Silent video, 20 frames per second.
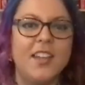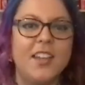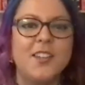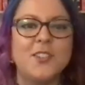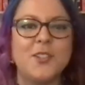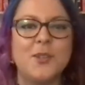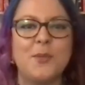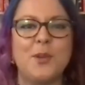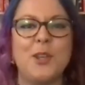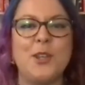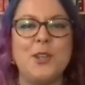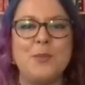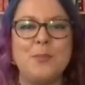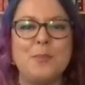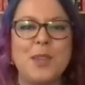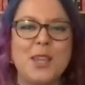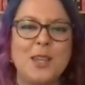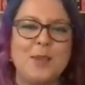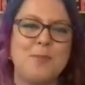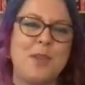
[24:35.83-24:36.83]
So when you
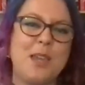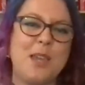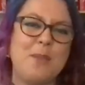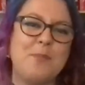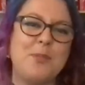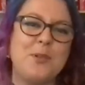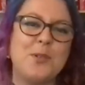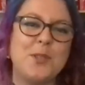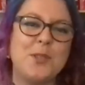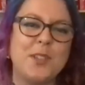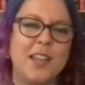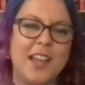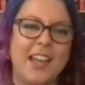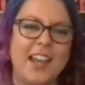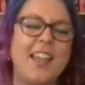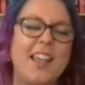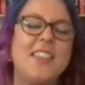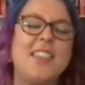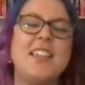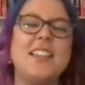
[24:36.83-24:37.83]
meet people,
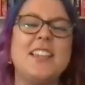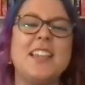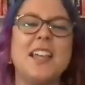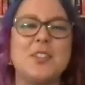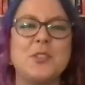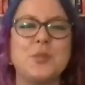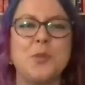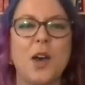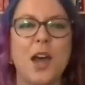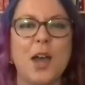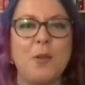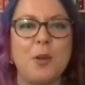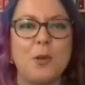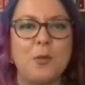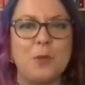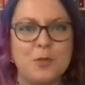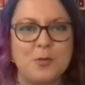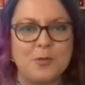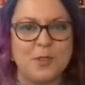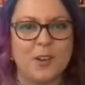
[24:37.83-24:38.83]
and I think that's why when
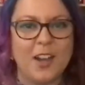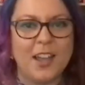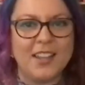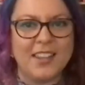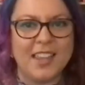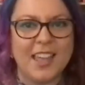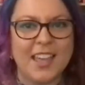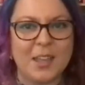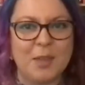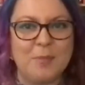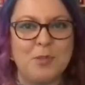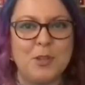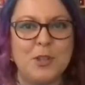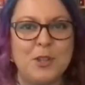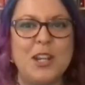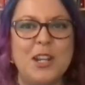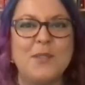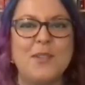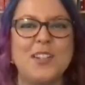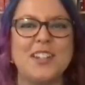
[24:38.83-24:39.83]
we find that
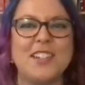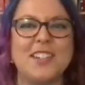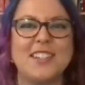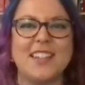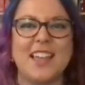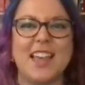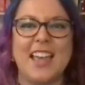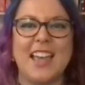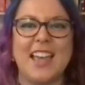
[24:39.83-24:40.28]
community, we're just